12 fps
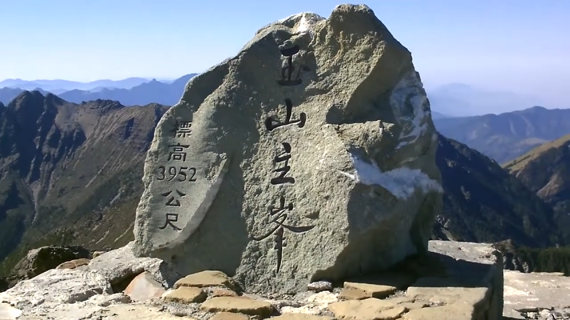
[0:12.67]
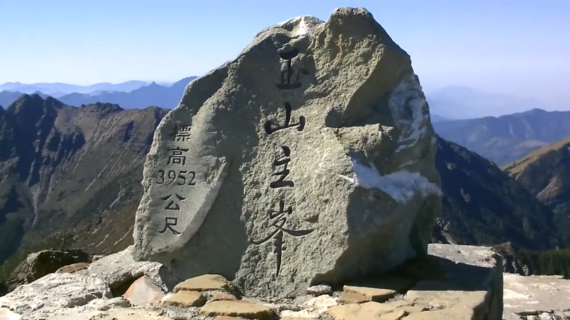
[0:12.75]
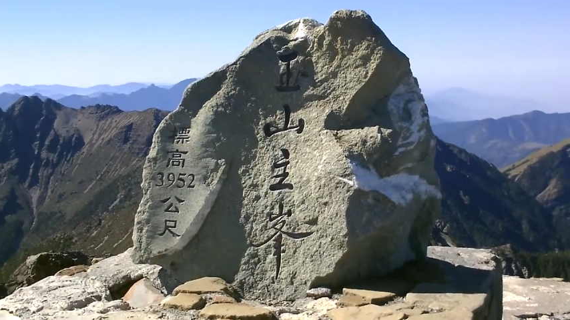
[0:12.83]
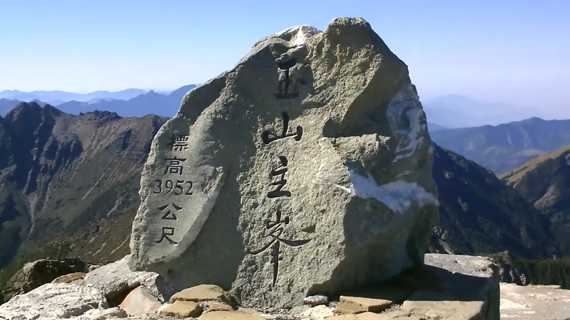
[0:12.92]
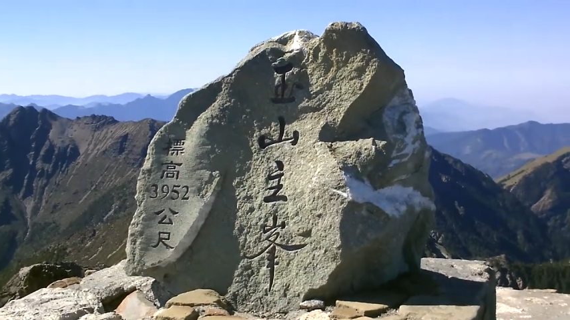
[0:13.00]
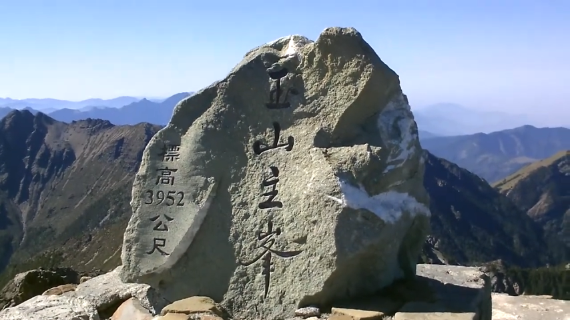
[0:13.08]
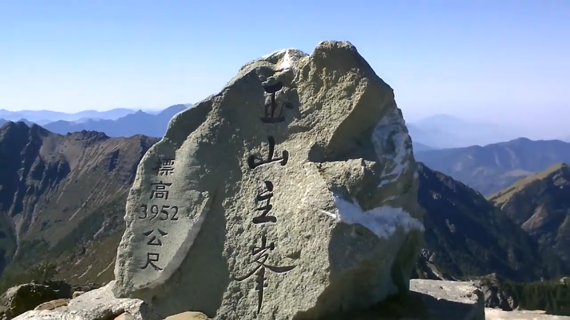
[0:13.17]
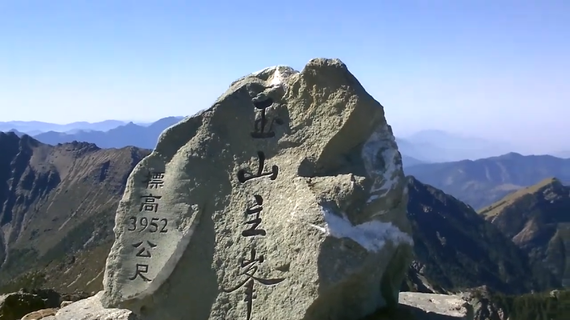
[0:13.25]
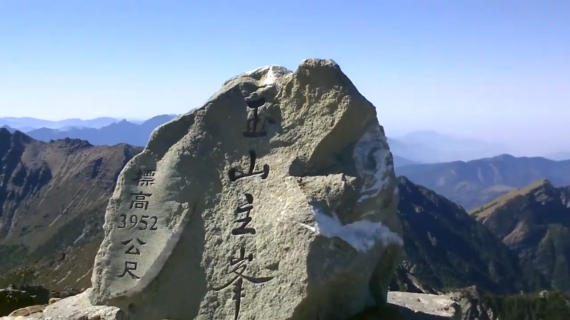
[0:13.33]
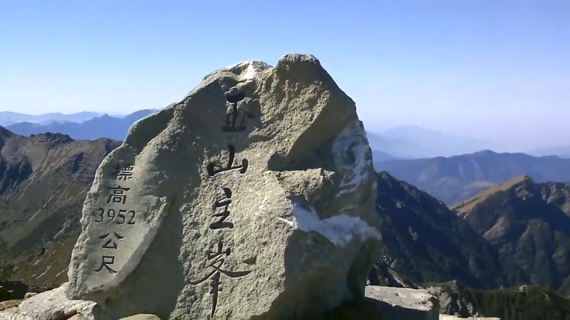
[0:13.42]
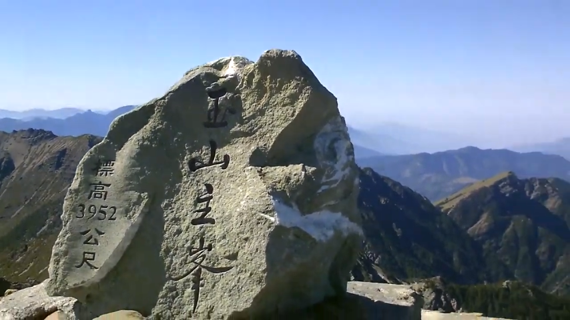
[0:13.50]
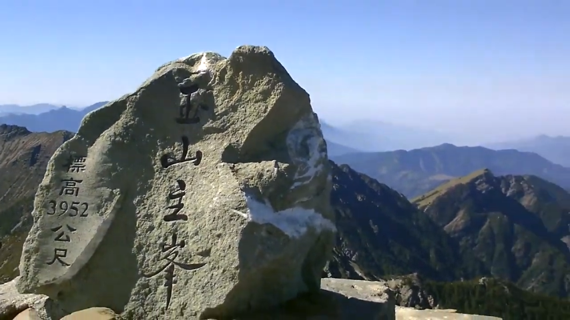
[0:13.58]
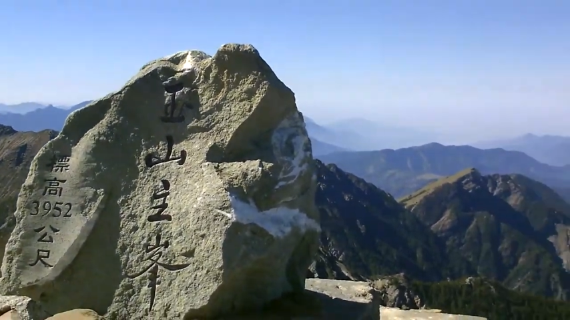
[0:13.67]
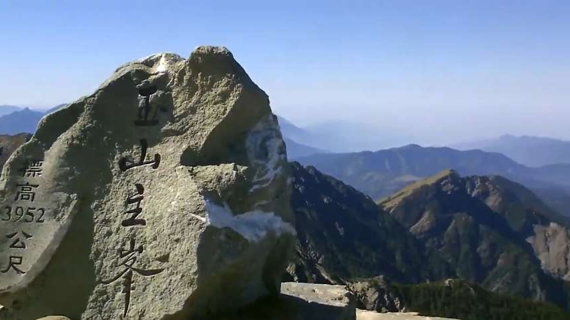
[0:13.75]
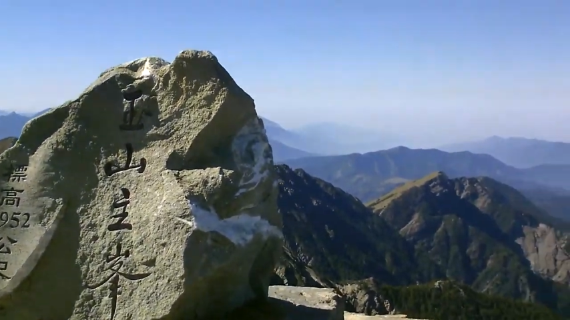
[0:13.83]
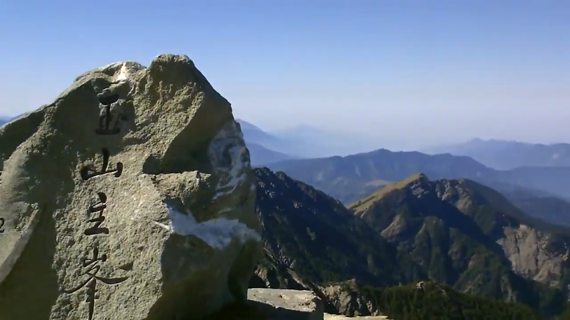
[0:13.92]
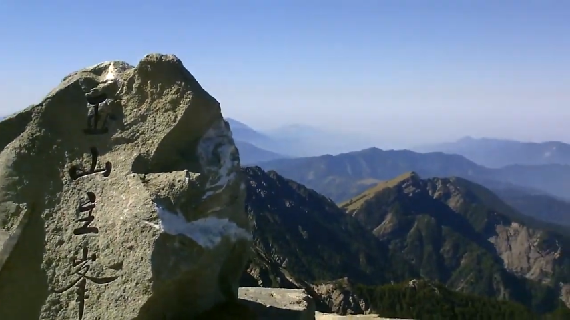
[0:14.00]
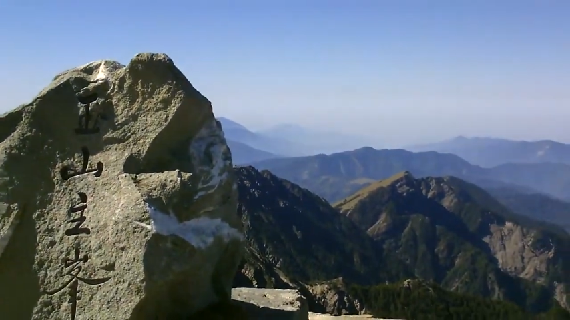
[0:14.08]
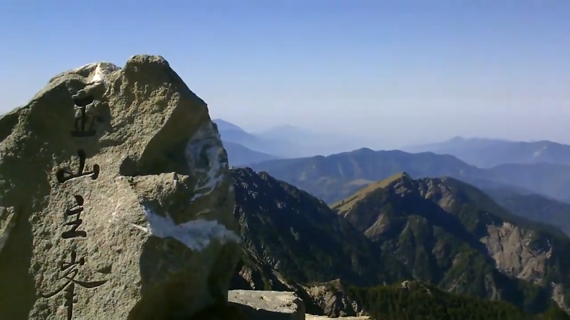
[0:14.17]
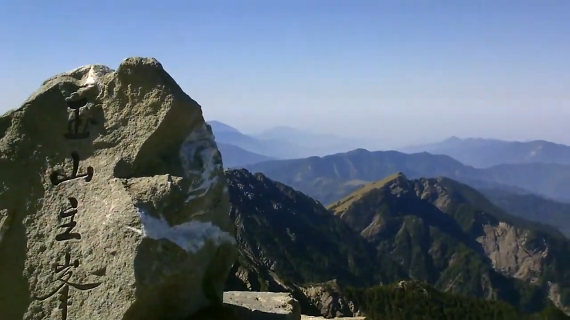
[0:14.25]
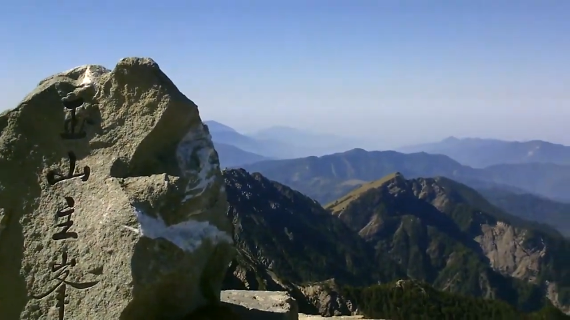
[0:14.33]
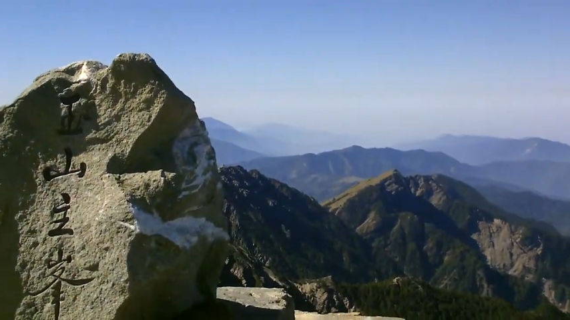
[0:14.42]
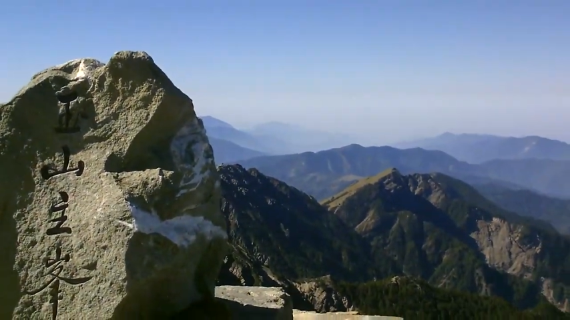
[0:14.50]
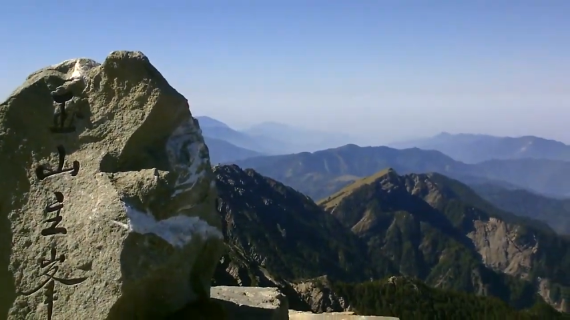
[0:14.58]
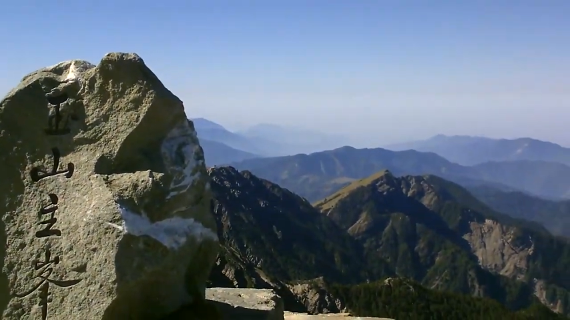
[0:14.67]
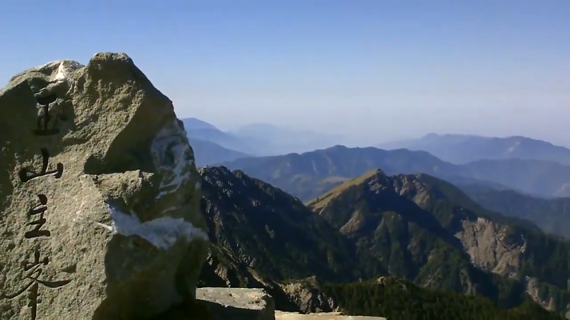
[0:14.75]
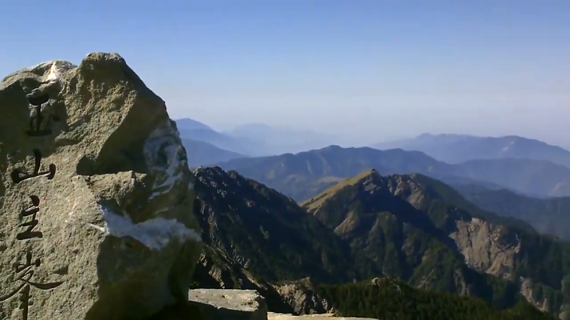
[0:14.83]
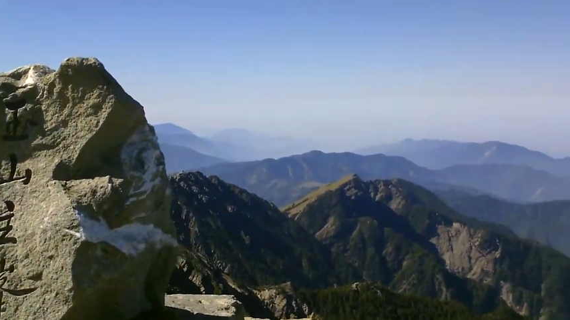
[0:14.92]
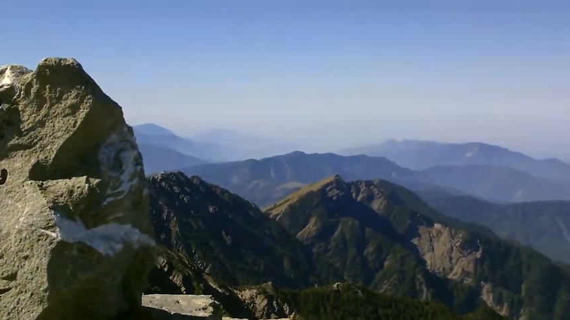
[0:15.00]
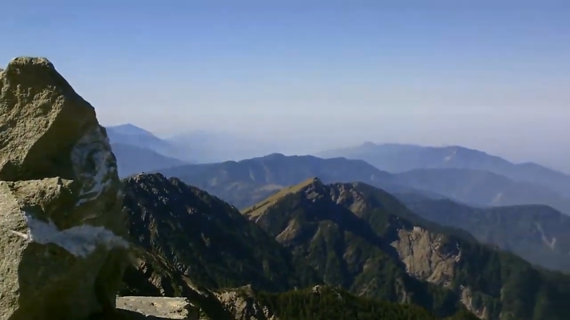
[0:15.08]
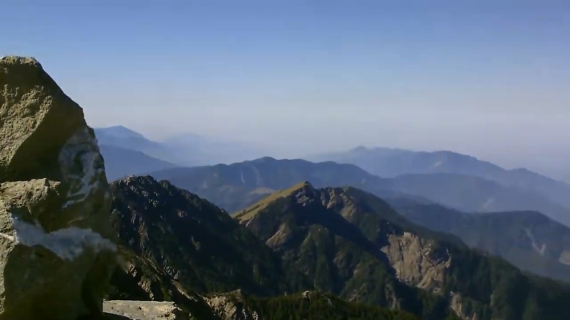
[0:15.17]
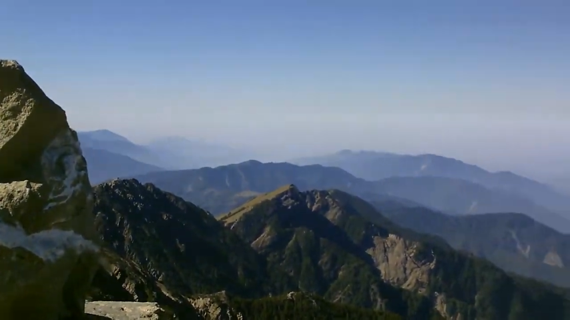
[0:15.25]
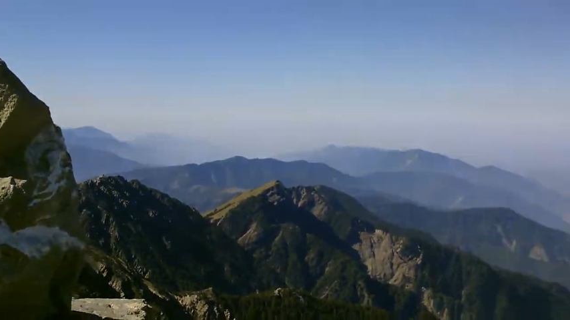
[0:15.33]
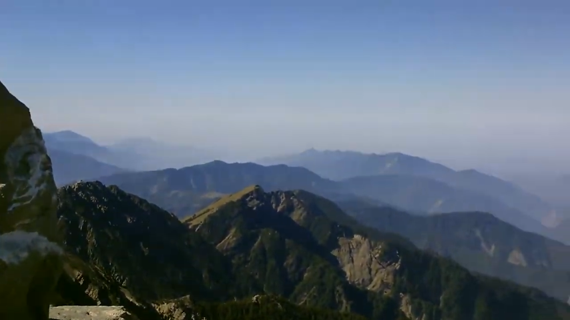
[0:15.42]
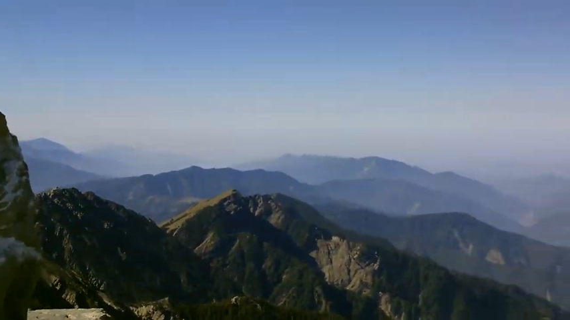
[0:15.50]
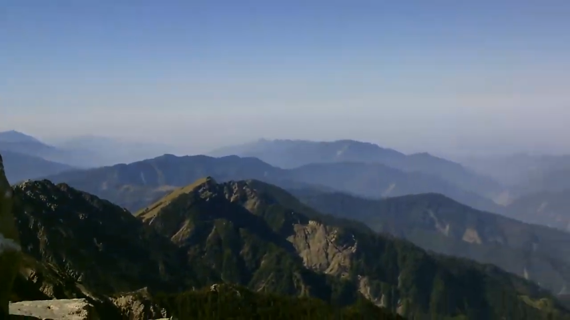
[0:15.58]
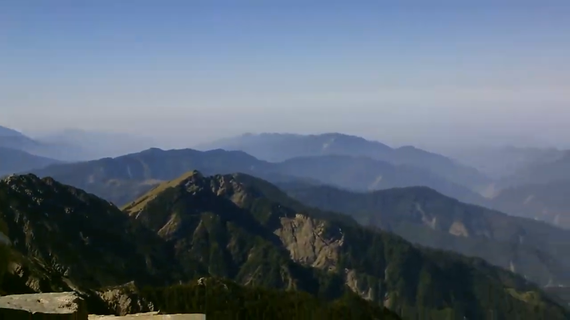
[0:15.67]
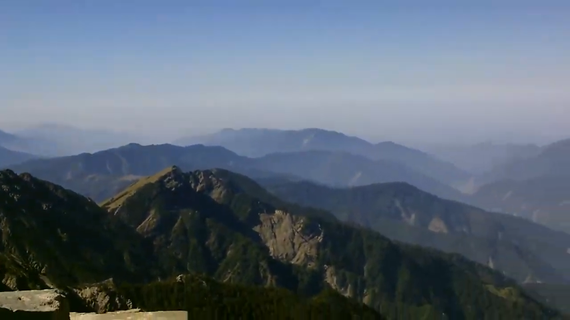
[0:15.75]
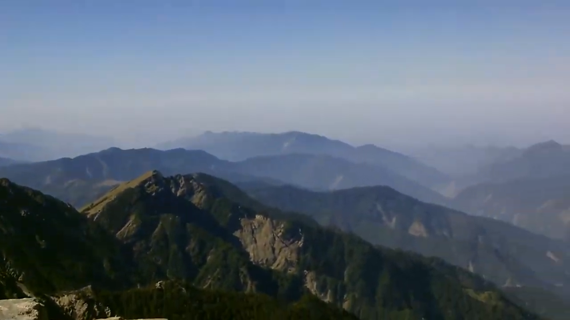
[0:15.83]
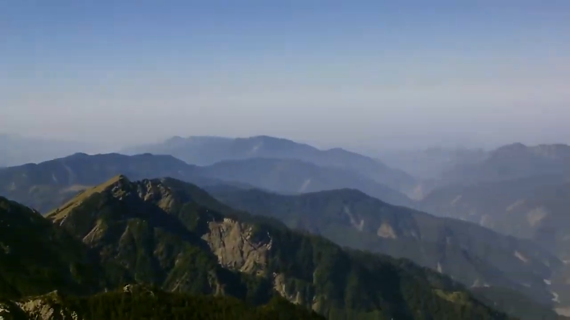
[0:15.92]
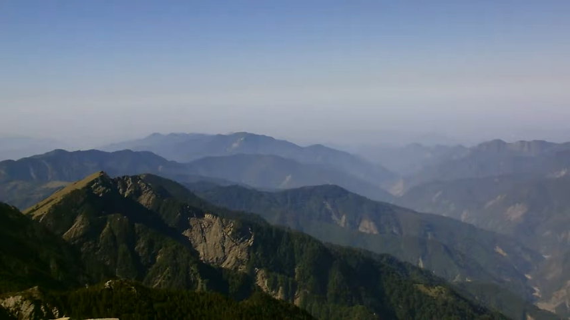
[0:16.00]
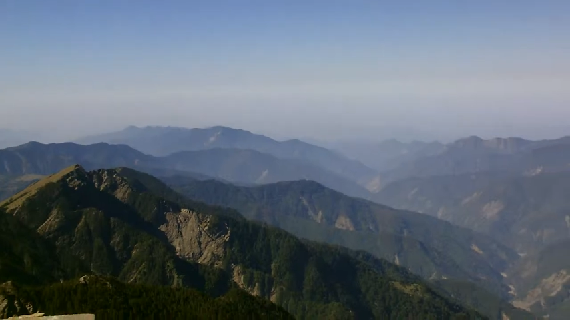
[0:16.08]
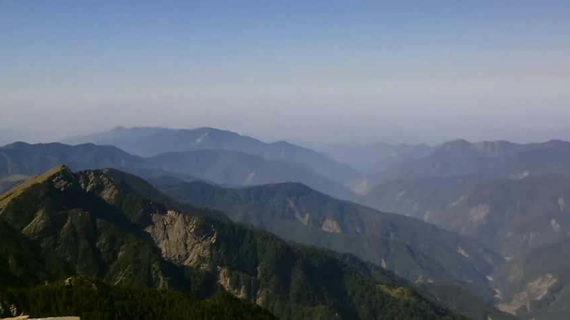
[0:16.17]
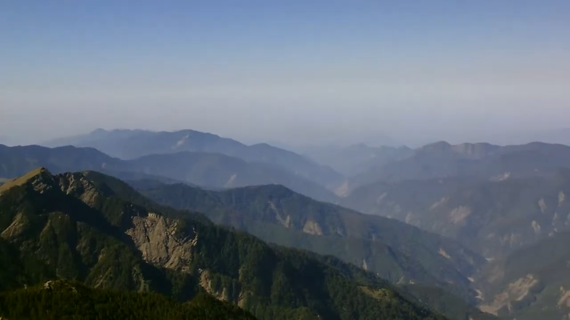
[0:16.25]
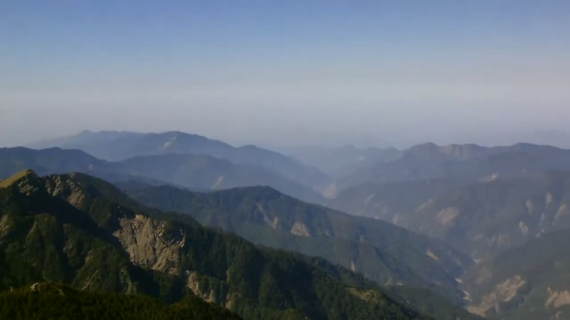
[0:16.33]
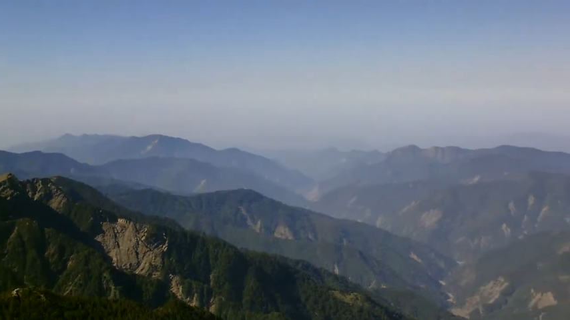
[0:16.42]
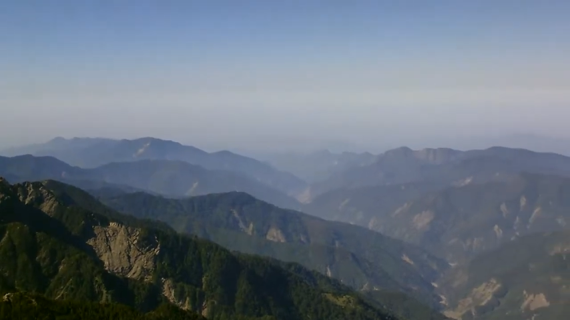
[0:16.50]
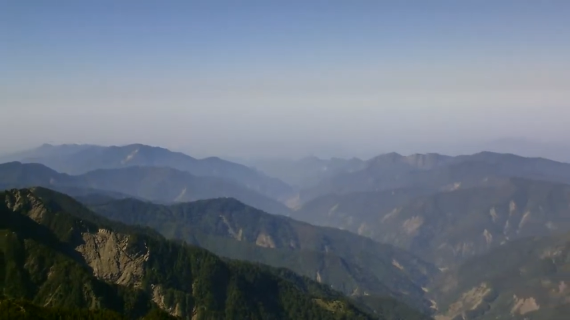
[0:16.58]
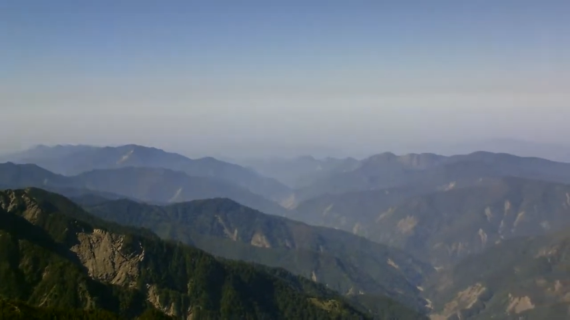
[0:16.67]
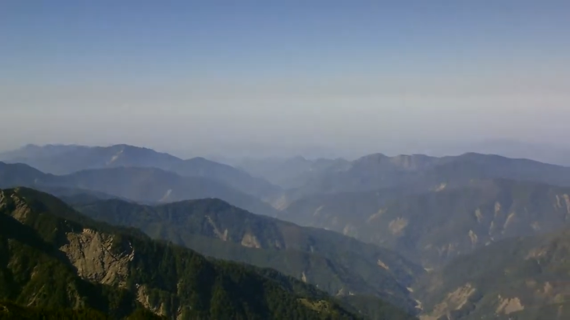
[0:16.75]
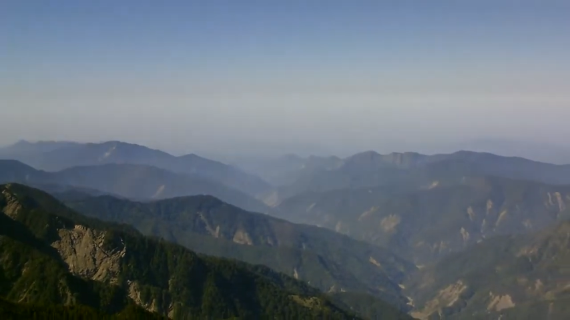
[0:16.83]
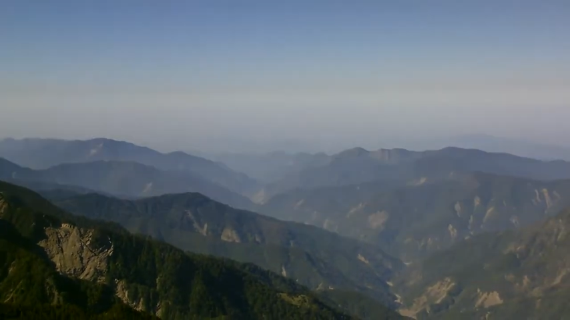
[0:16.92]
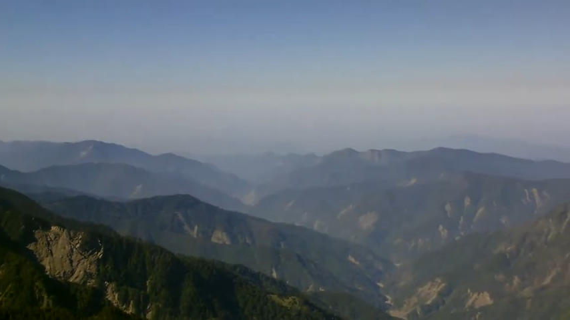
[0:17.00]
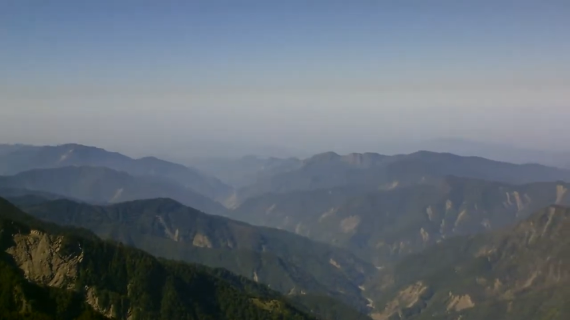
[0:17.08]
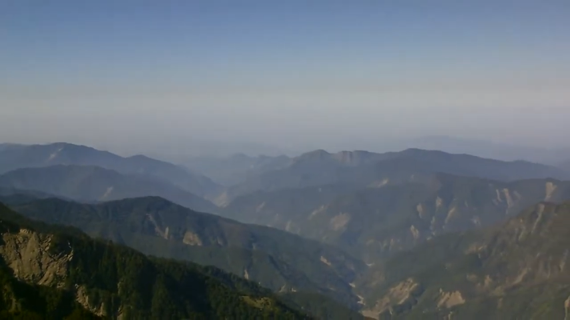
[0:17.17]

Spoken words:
Nobody's mouth can be seen.